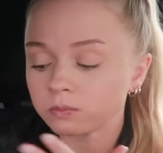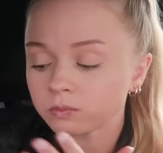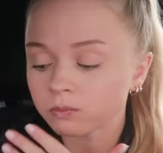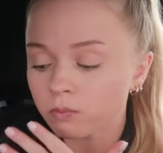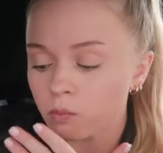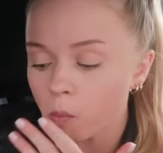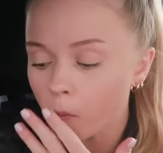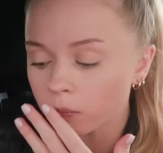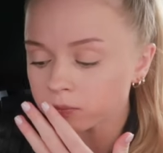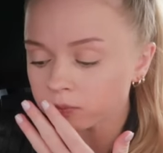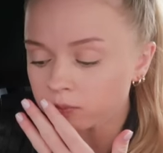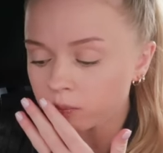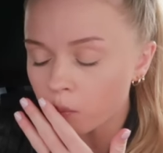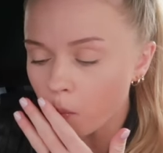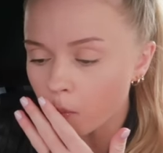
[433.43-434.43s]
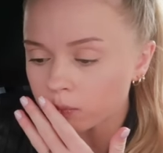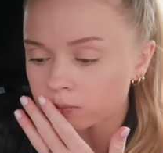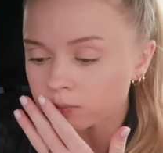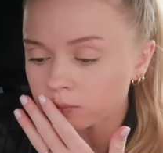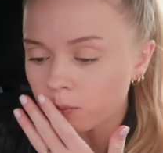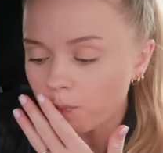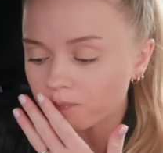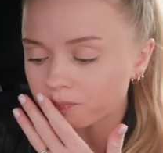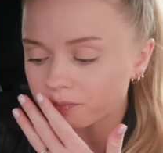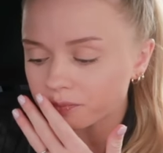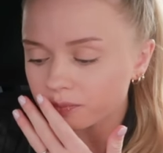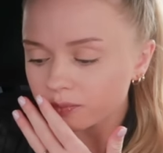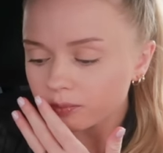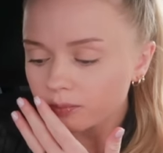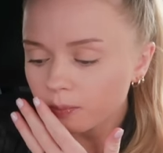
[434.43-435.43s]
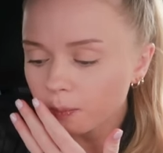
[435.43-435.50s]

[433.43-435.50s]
Nobody speaks.